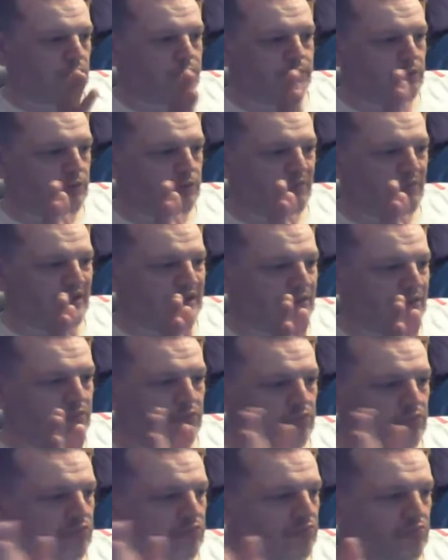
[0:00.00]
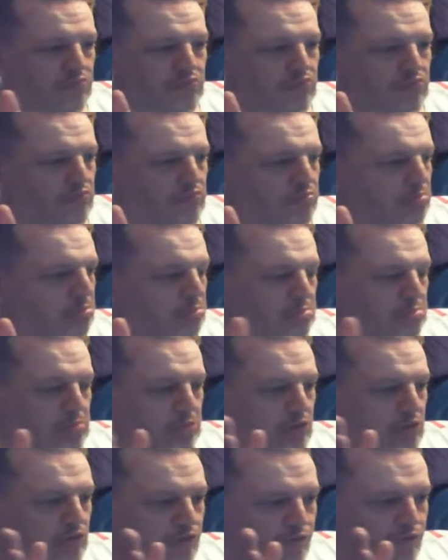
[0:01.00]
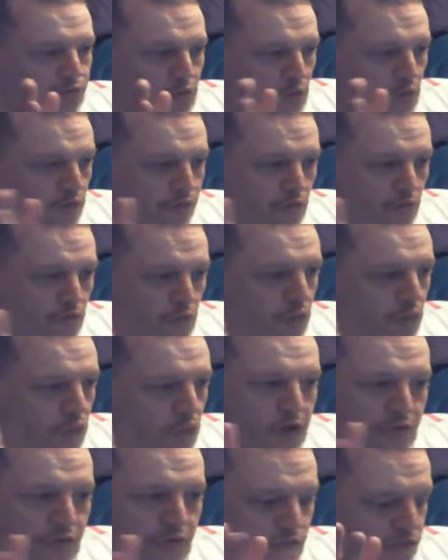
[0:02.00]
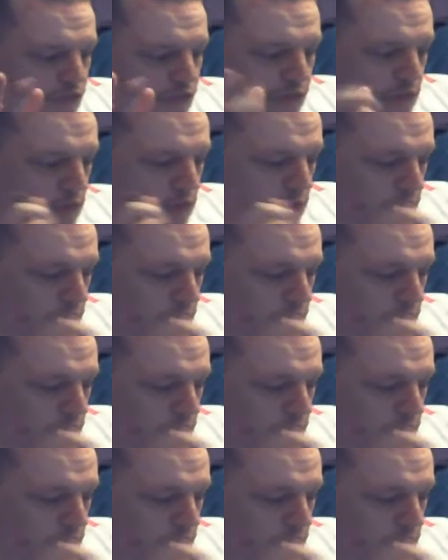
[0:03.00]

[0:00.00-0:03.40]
you know, probably about 4 foot wide or